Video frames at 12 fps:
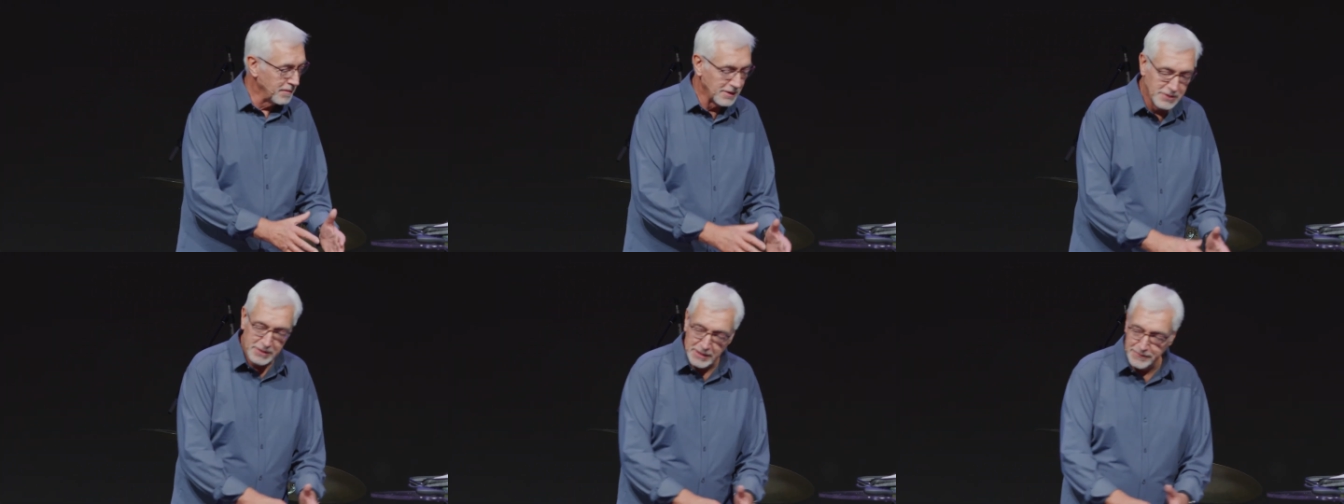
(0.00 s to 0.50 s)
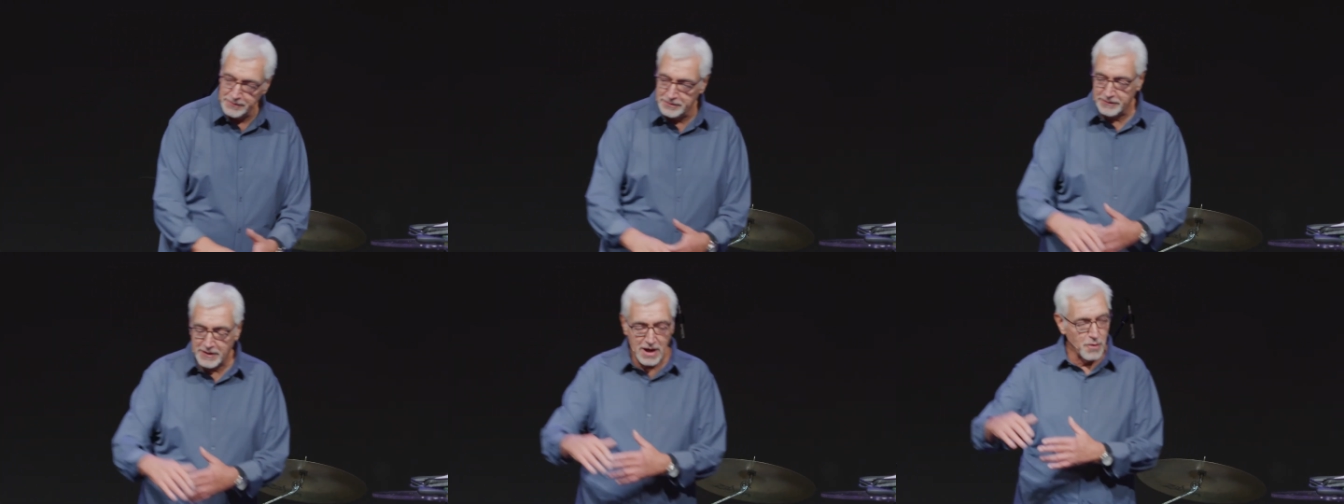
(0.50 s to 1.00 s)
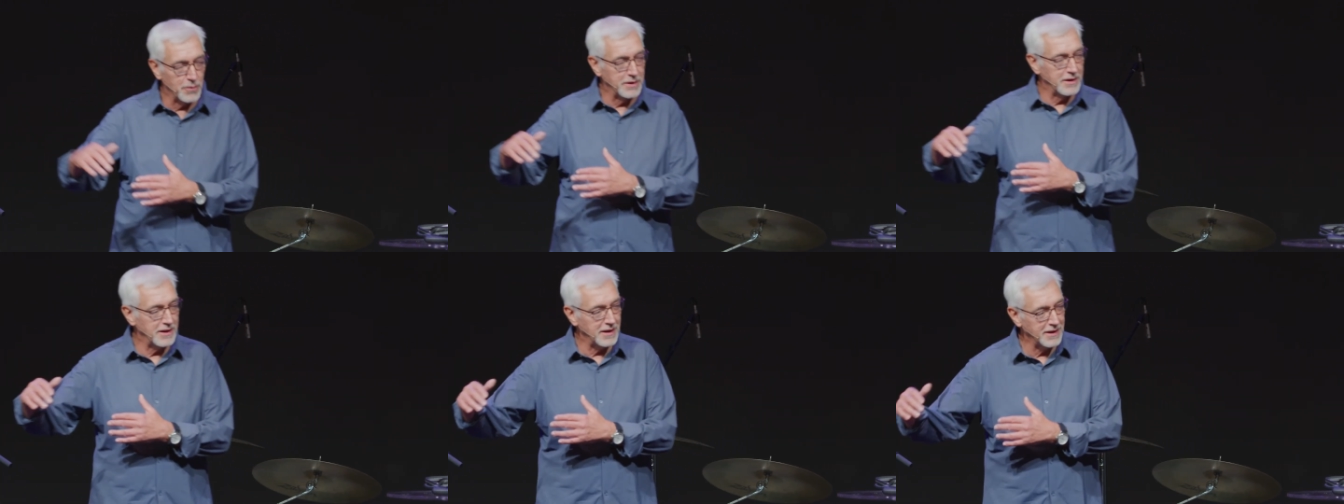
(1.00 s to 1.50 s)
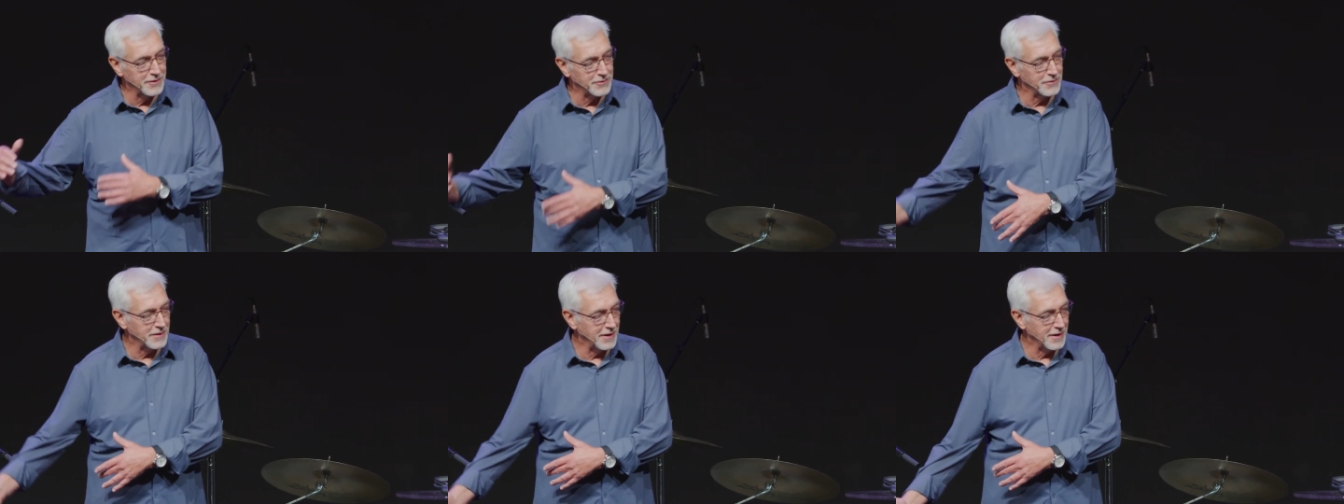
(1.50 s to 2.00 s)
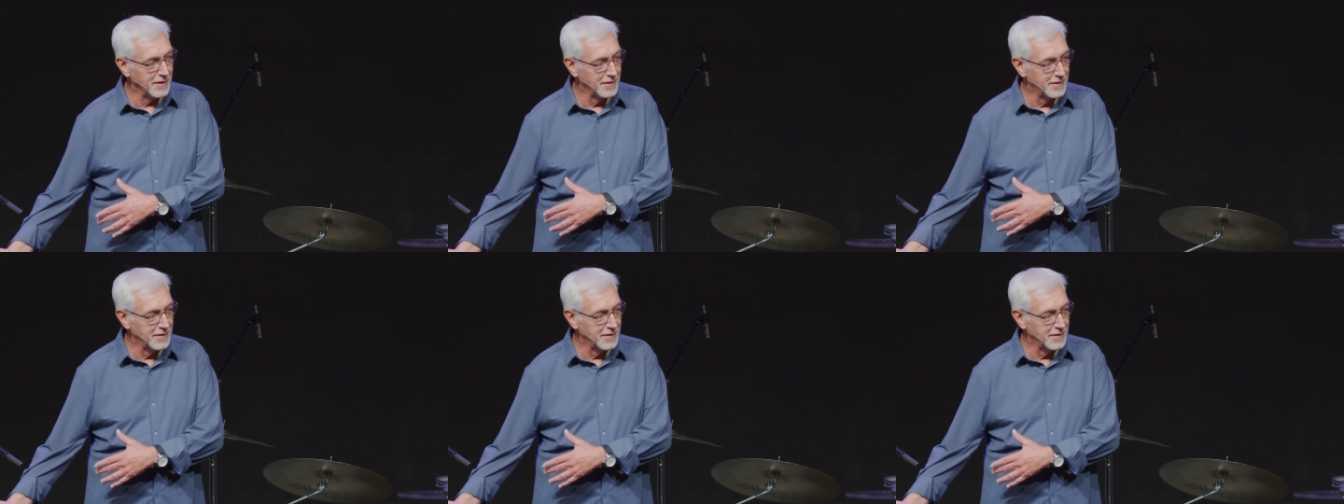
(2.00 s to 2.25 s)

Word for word: makes a difference in how we enter there.